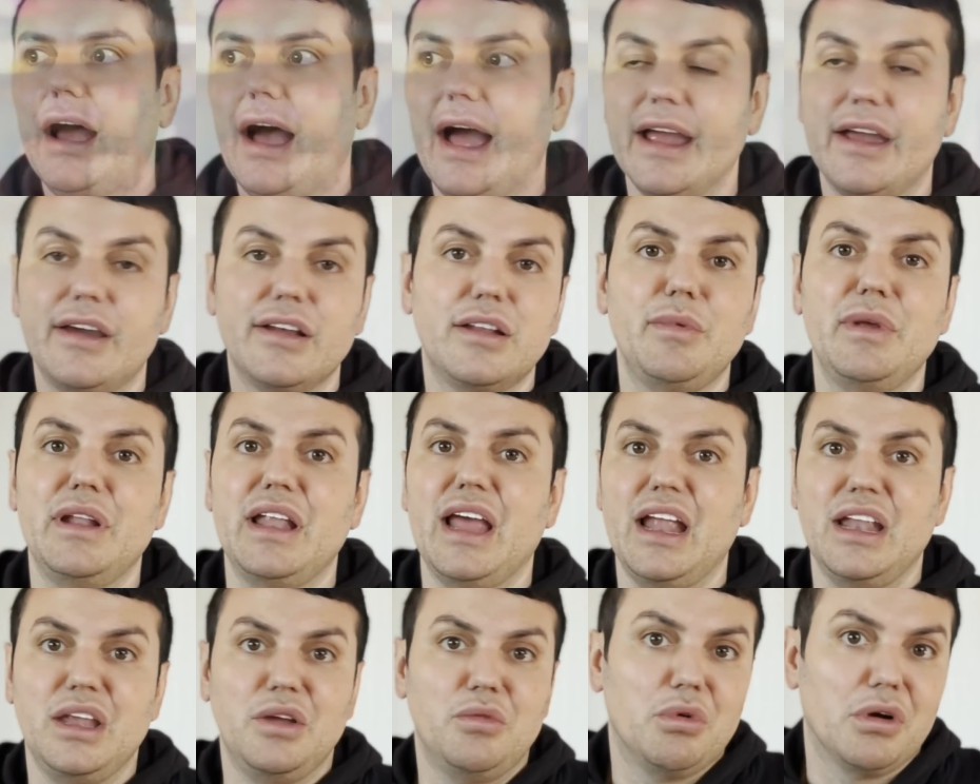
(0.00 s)
I could have been
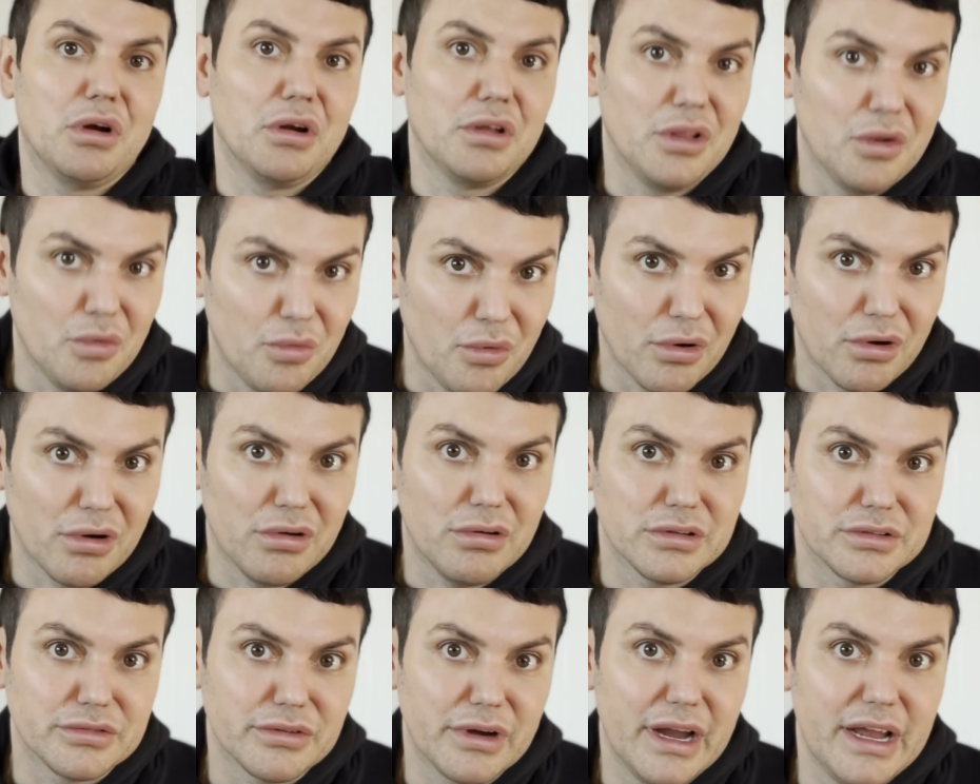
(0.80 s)
anywhere in the
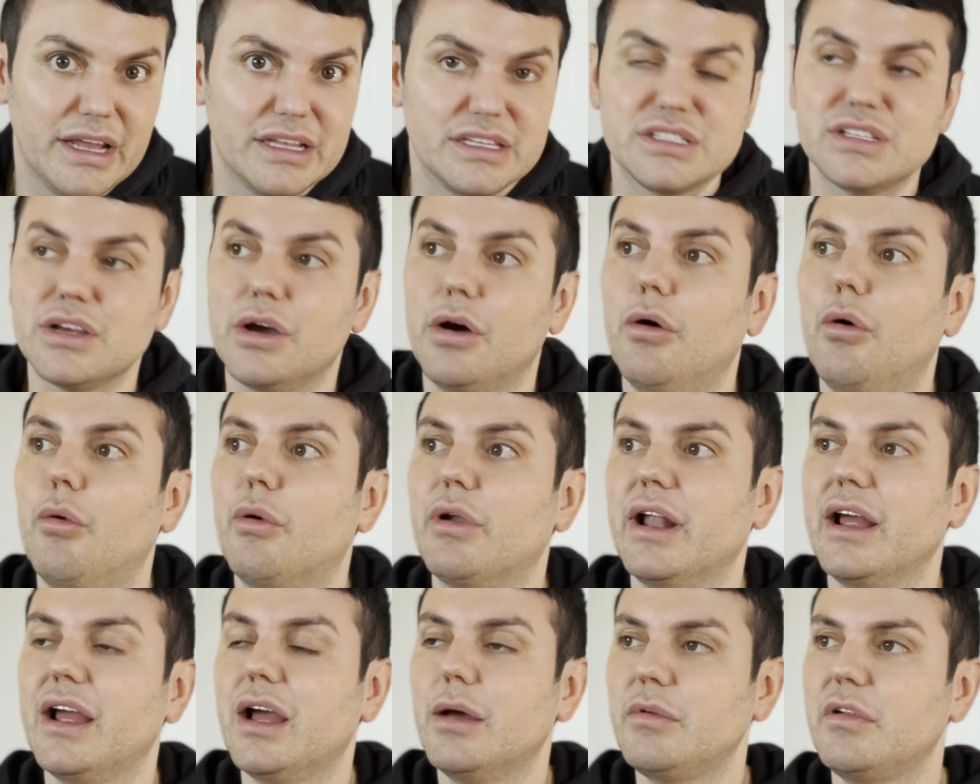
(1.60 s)
world, right? So
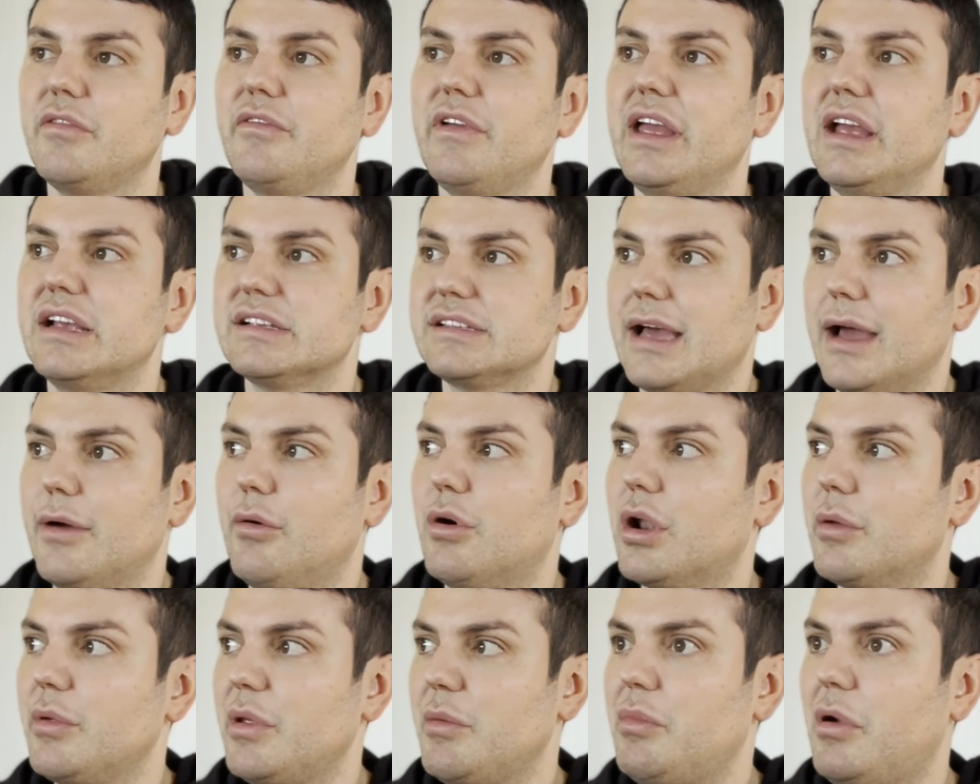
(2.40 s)
when I come to Vegas, I
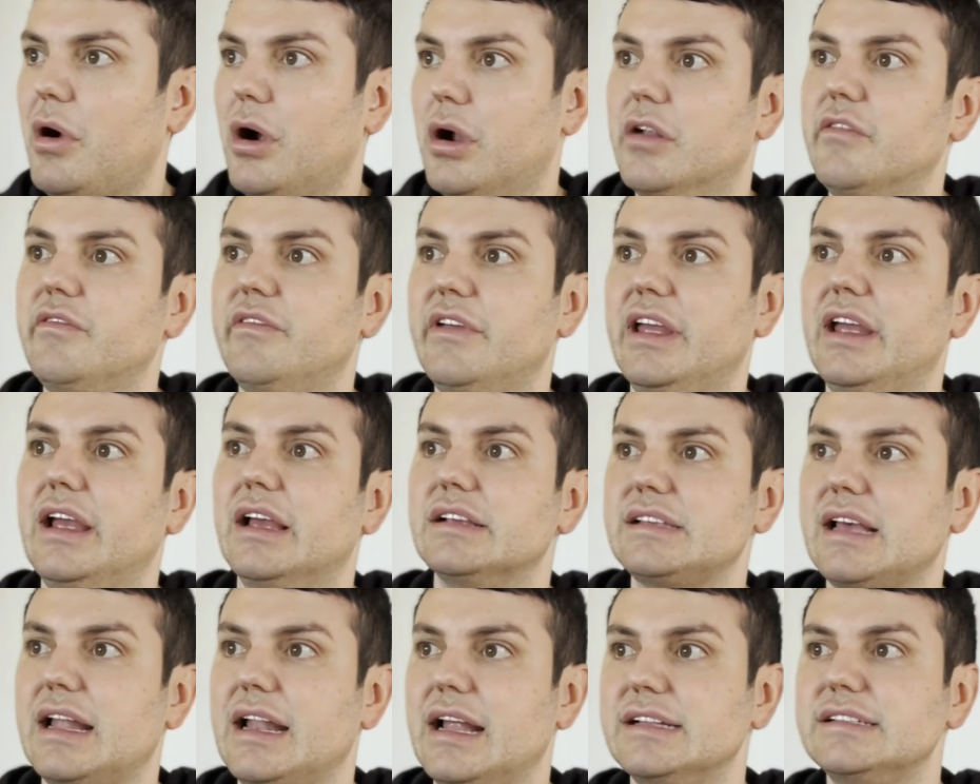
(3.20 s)
want to be part of
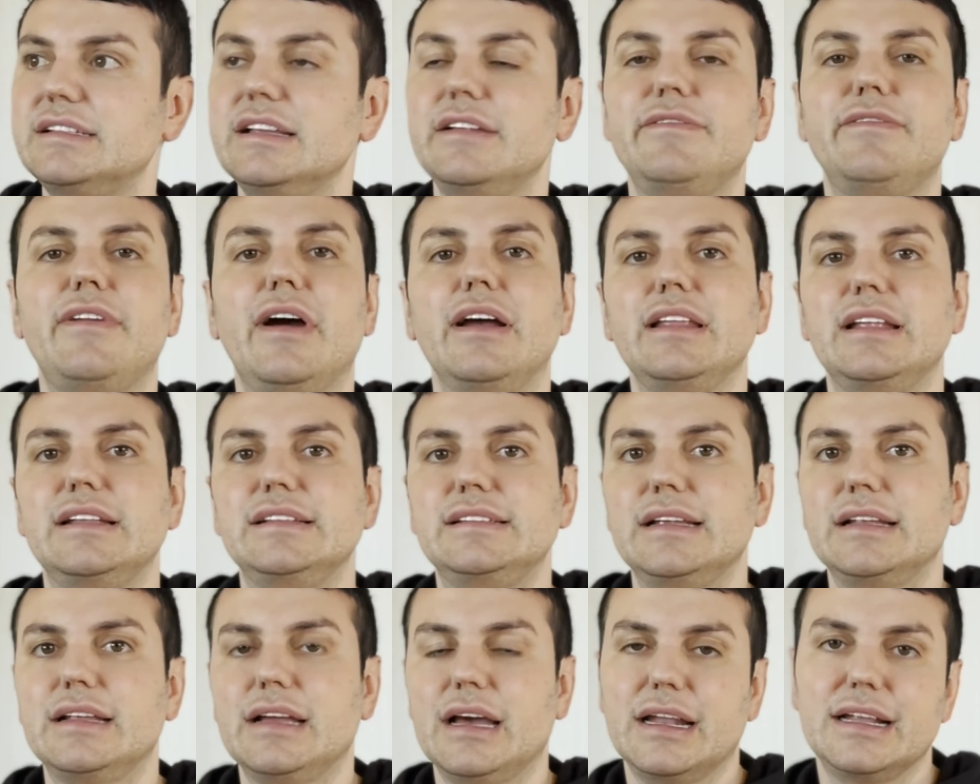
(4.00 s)
Vegas. And I did find it
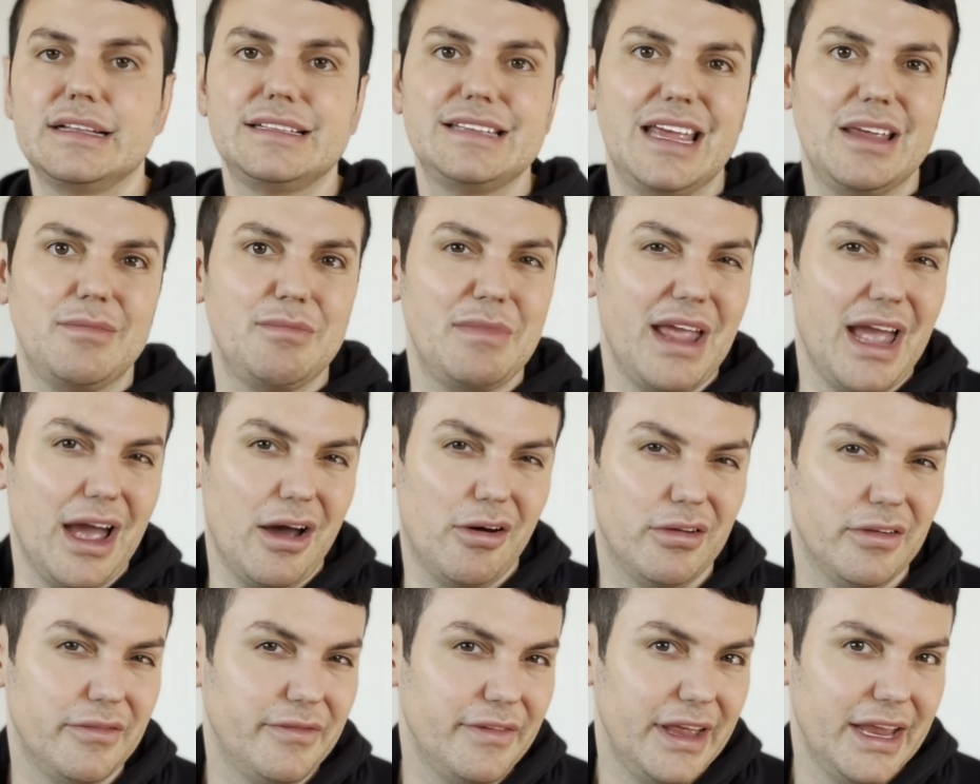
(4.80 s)
did kind of take me
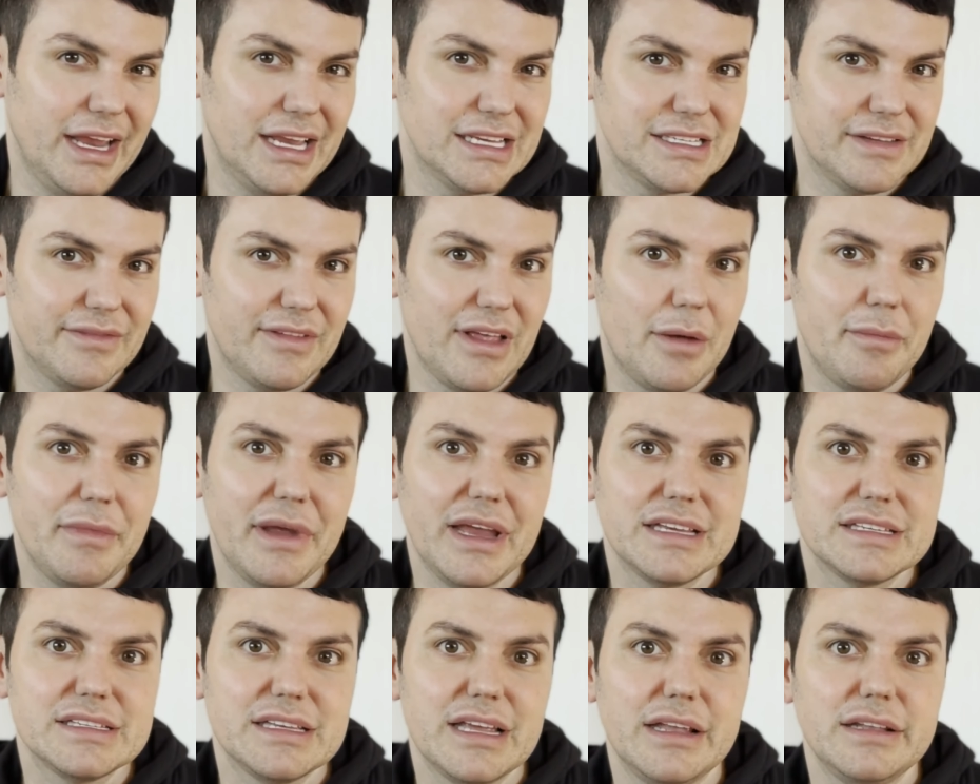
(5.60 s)
out of Vegas, if that
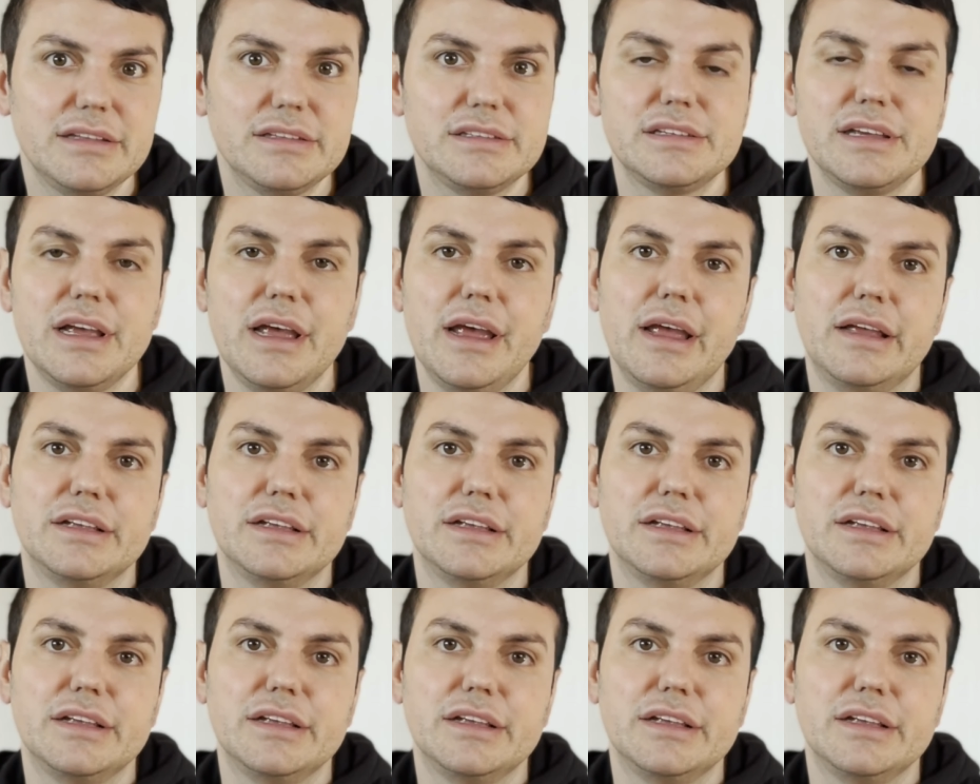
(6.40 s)
makes sense.